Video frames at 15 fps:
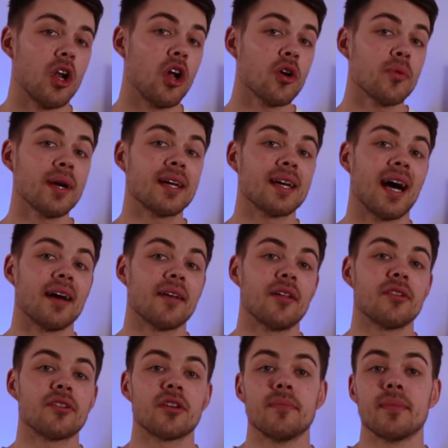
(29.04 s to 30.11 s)
Long wick
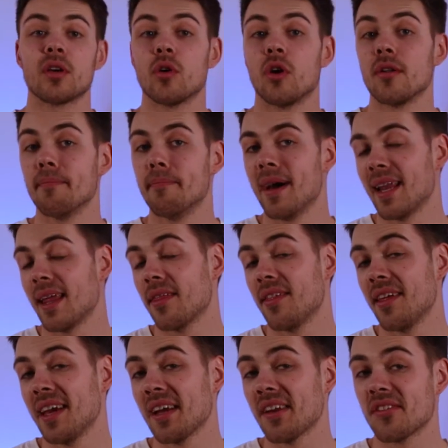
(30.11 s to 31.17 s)
candles can be called many
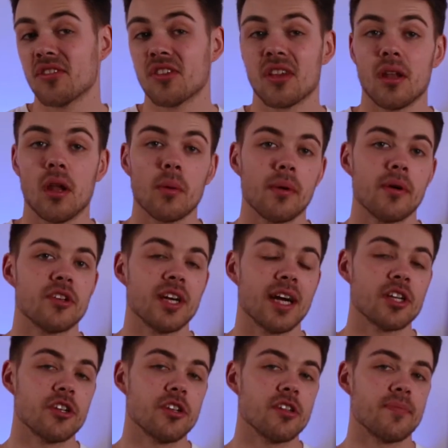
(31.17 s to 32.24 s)
things, such as long wick
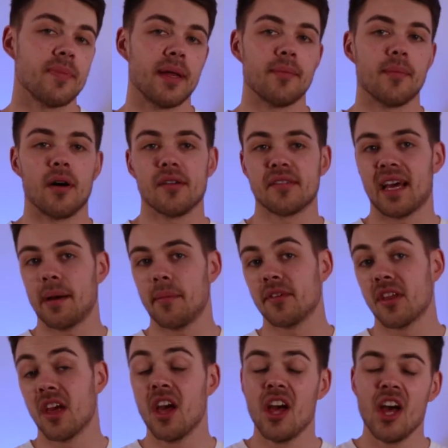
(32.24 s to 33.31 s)
rejections, pin bars,
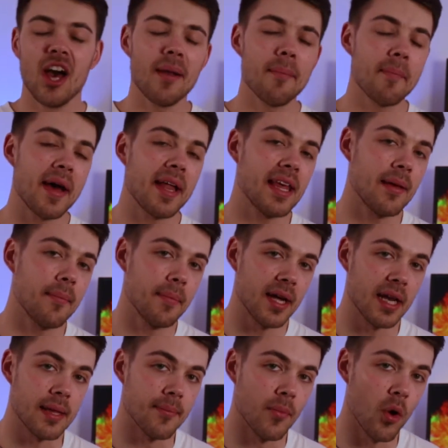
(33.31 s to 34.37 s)
hammers, and many
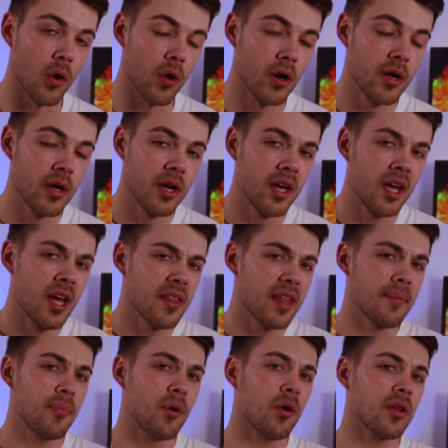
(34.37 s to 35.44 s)
more. The
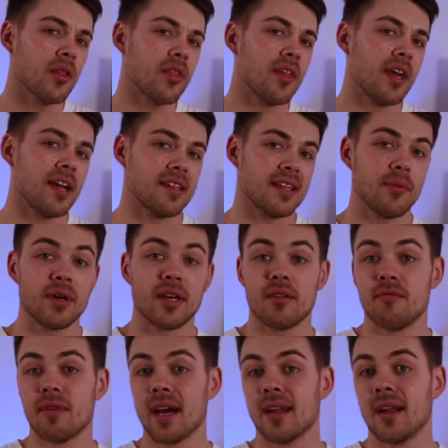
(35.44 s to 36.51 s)
important thing is that we can
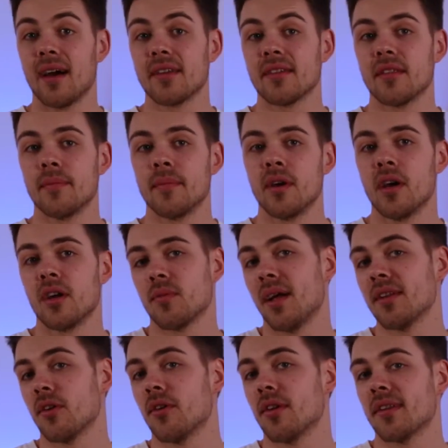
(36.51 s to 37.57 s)
recognise them, as well
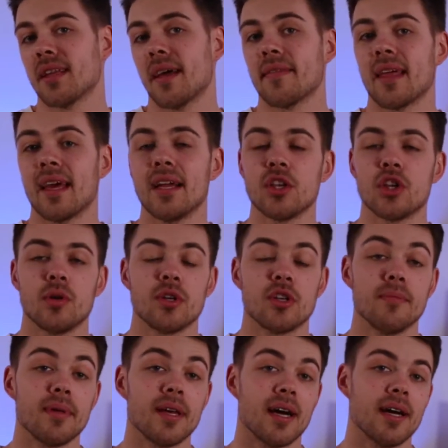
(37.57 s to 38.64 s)
as understand the
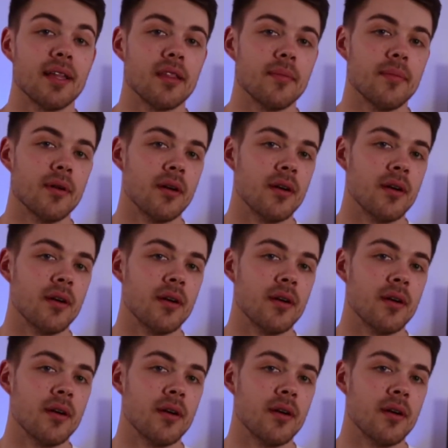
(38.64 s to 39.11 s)
intuition behind them.